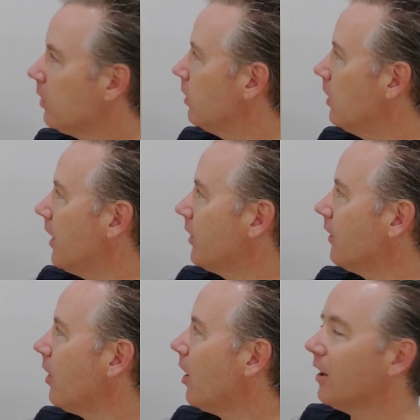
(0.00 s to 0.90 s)
You'll notice
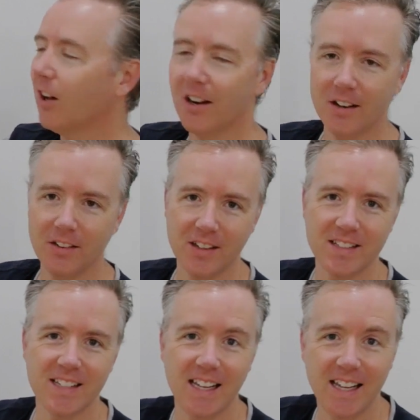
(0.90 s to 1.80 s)
I've highlighted the
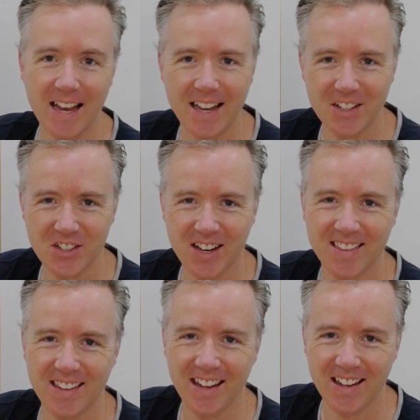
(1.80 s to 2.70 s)
TH
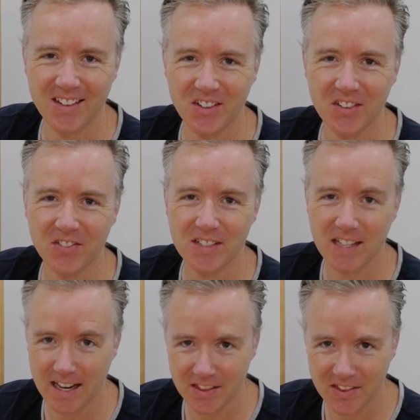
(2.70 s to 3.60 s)
at the end of
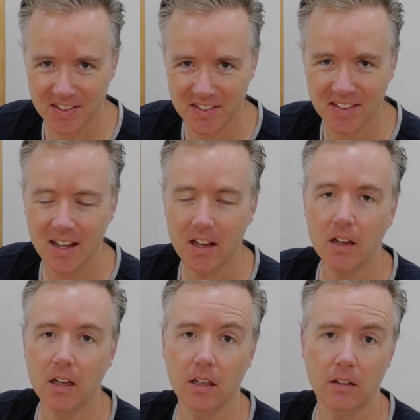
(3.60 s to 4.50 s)
tenths
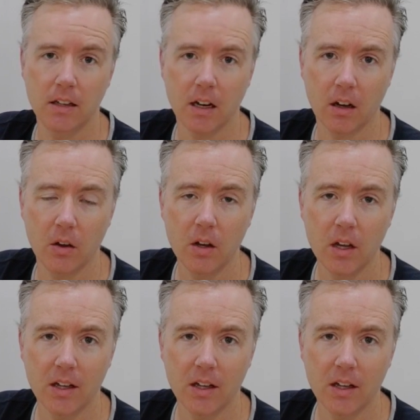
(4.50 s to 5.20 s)
in yellow.